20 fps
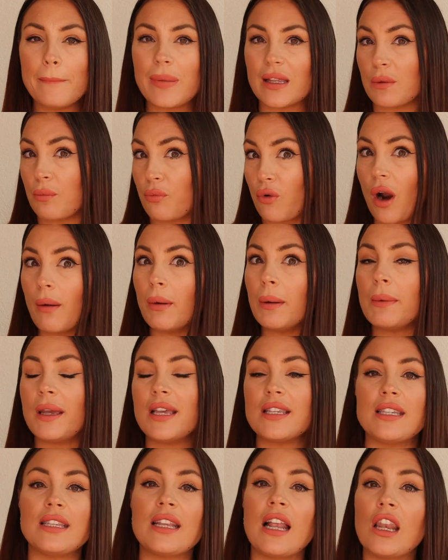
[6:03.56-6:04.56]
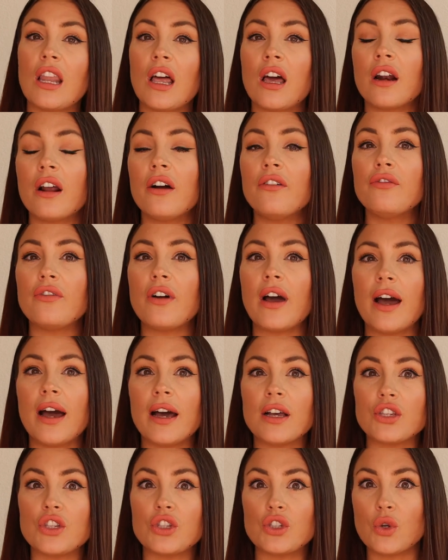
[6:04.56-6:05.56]
But the problem is, in a lot
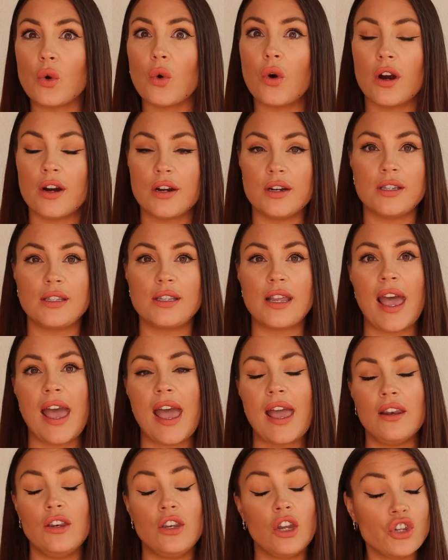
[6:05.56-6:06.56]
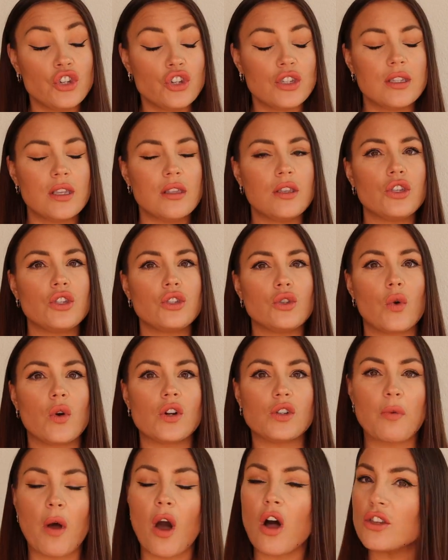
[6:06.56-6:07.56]
of stores, and not just in the
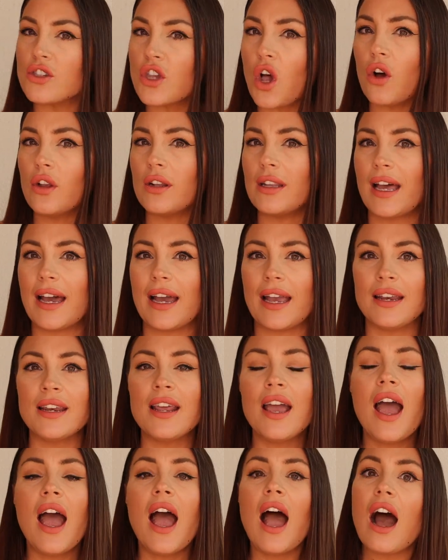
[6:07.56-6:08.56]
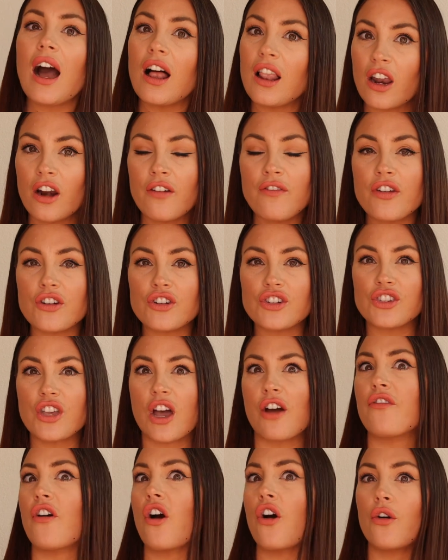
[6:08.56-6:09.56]
stores but also online, a lot of their
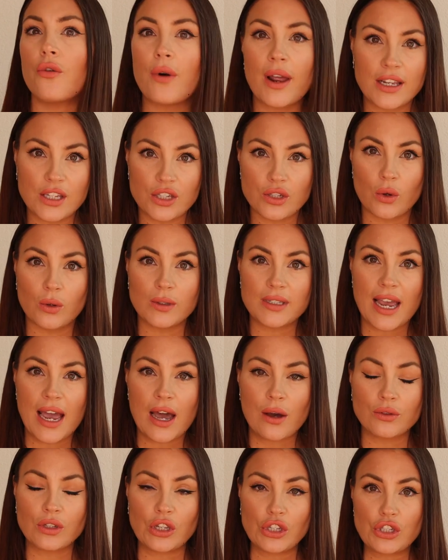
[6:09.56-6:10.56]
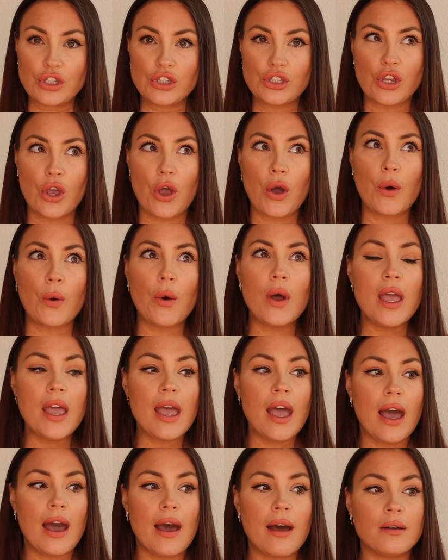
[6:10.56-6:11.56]
stuff already sold out. So
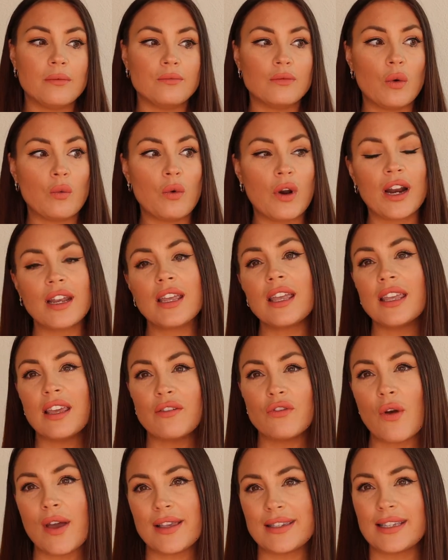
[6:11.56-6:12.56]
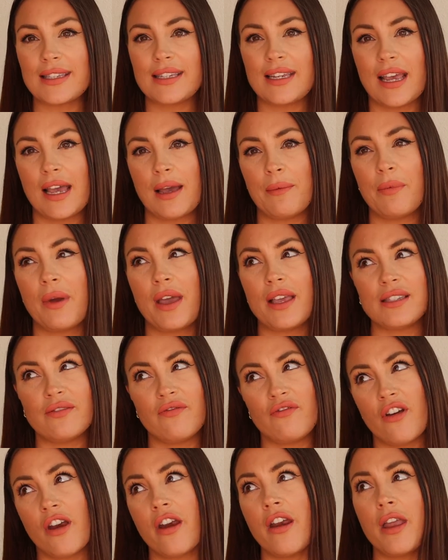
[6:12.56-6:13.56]
what I can give you as a tip is
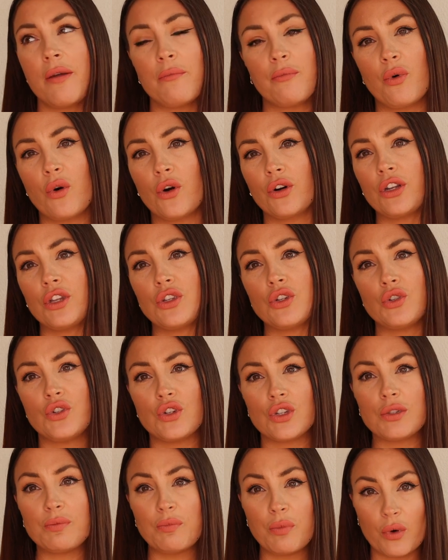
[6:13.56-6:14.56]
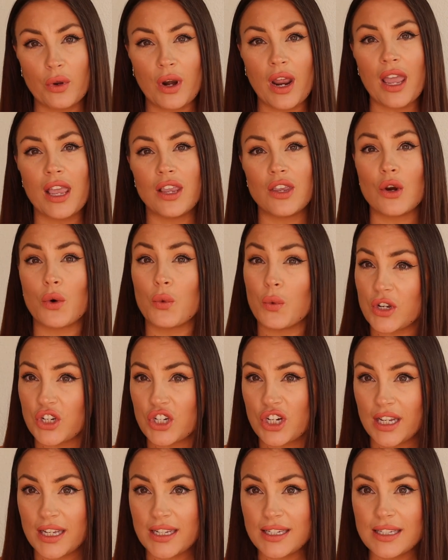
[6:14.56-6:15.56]
very important to just put it in your
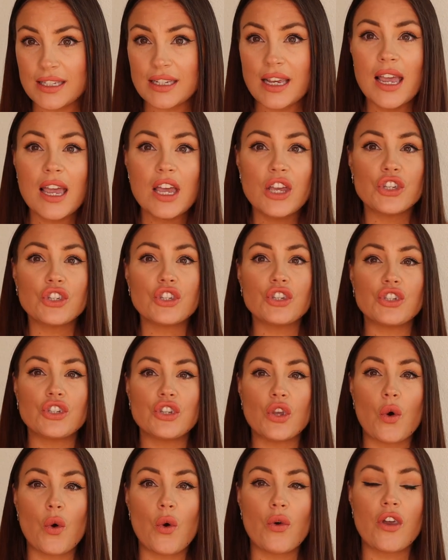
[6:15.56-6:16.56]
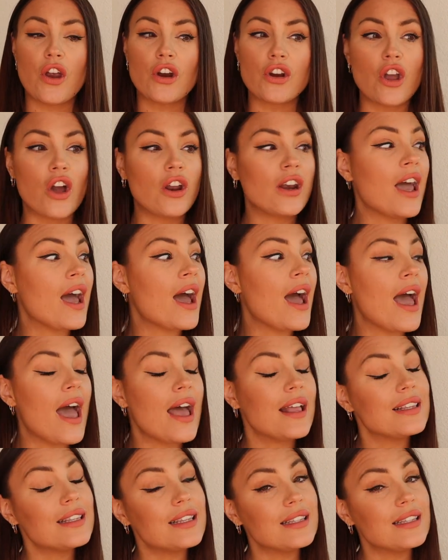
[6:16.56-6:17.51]
wish list, so they're gonna